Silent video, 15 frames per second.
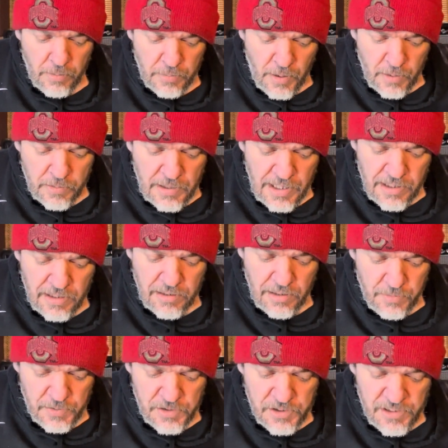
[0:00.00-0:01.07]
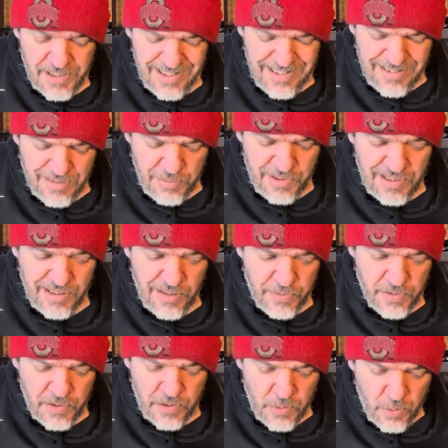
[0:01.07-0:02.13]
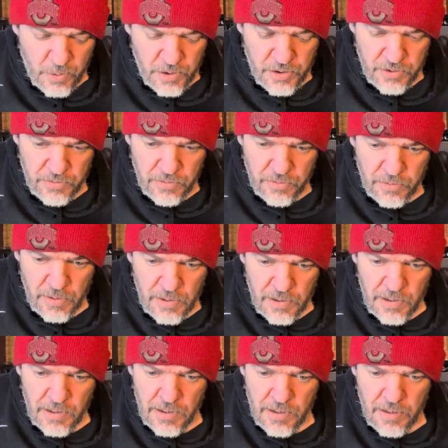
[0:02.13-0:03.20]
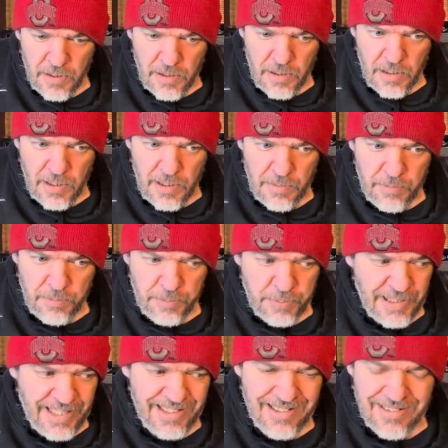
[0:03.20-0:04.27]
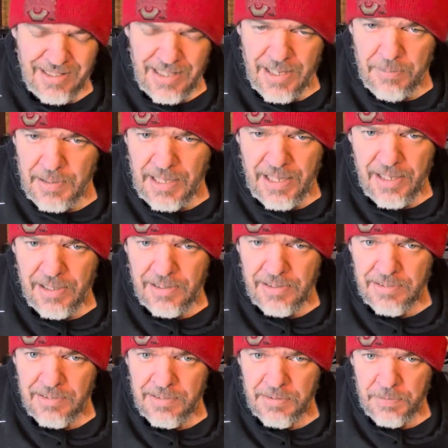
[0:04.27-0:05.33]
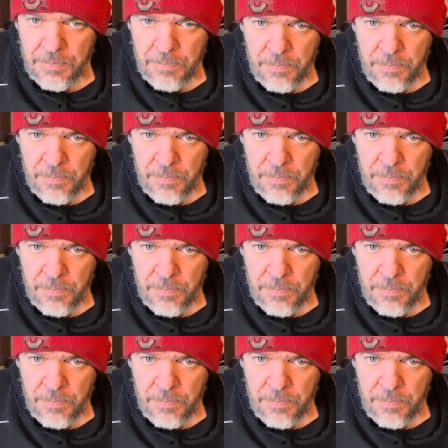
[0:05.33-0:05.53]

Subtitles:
I'll take different rhythms and different chords and play the same things